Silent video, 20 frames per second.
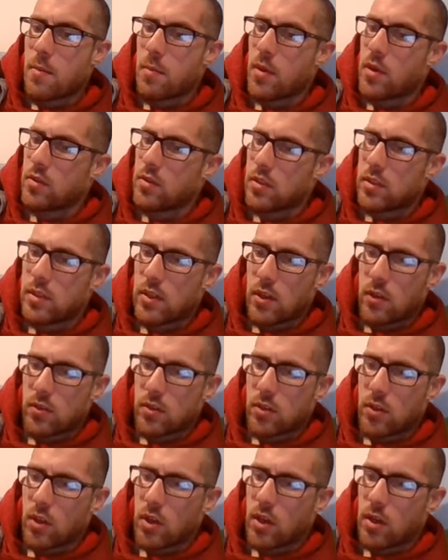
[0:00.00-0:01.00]
Moses knows
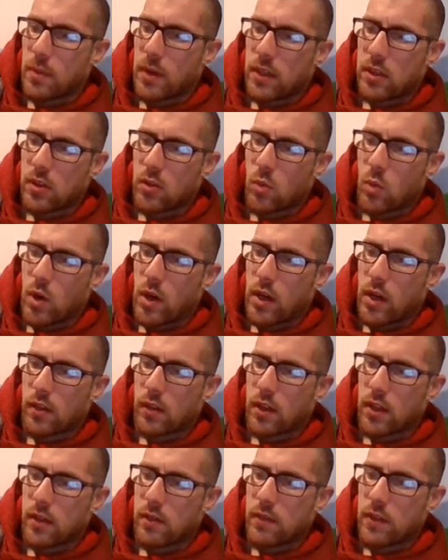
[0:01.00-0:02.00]
a lot about the
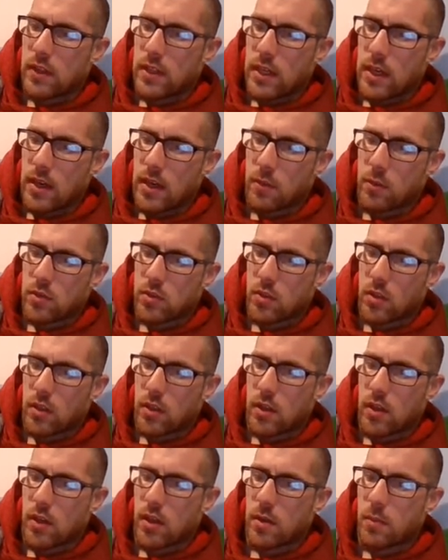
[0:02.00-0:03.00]
wildlife in the
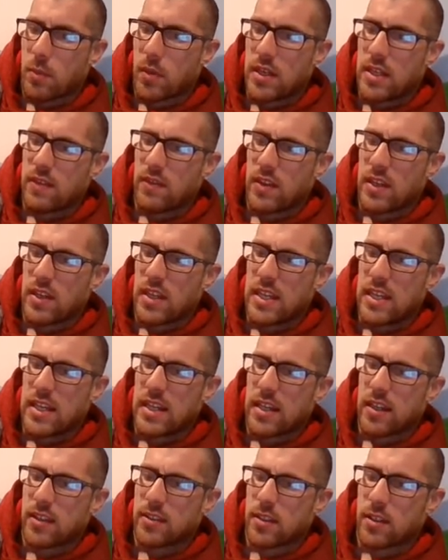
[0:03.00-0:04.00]
Amazon, but even he
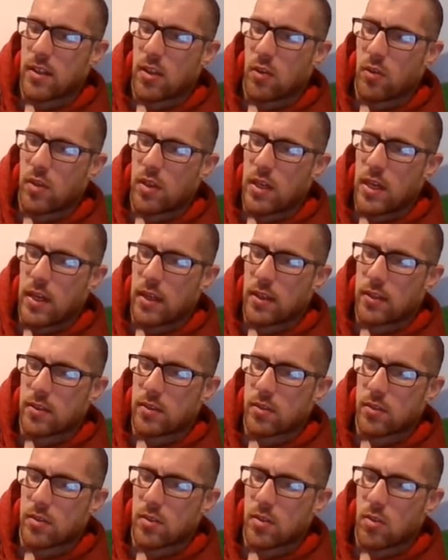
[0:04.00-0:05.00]
doesn't know the
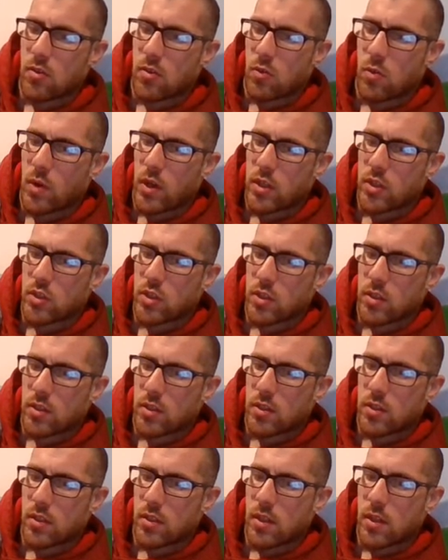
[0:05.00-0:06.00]
answers to your
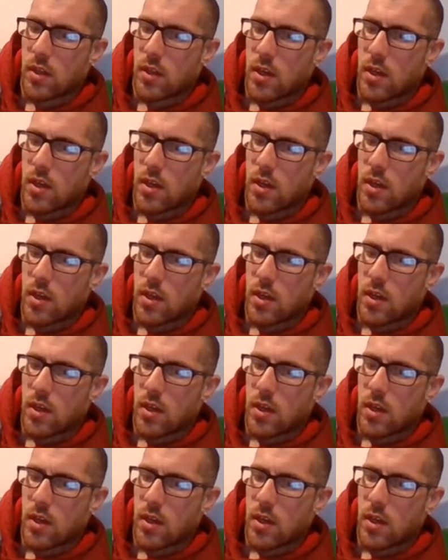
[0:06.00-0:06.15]
questions.